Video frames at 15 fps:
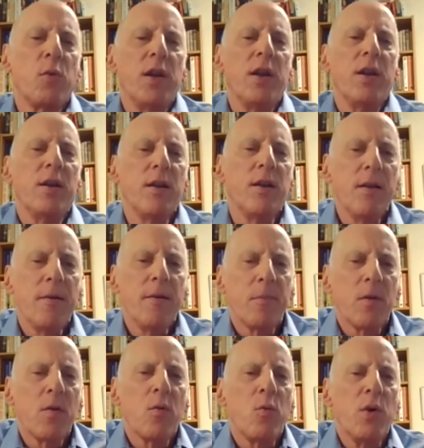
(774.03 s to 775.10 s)
We
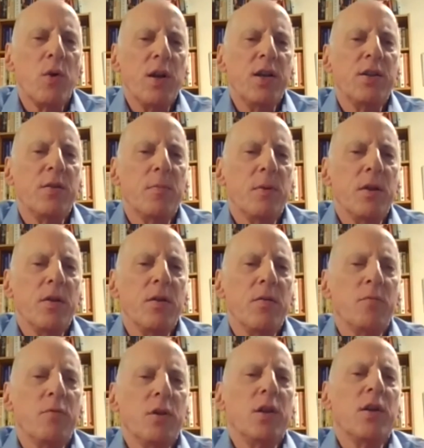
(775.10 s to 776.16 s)
need to
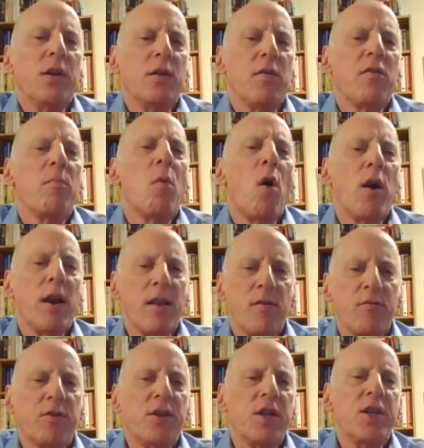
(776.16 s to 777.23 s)
be really smart and
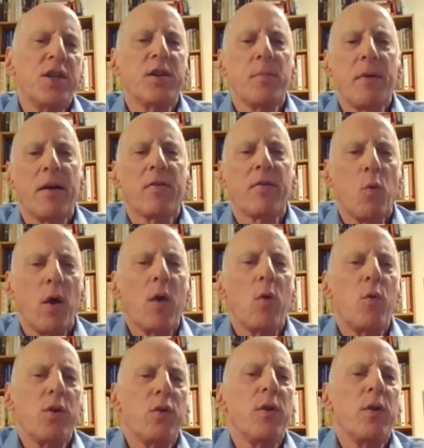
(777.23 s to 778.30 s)
strategic about the way
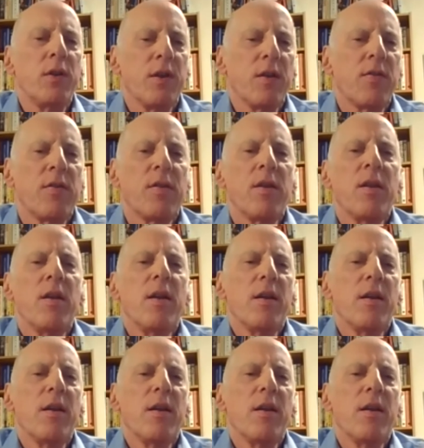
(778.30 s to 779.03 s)
we're doing this.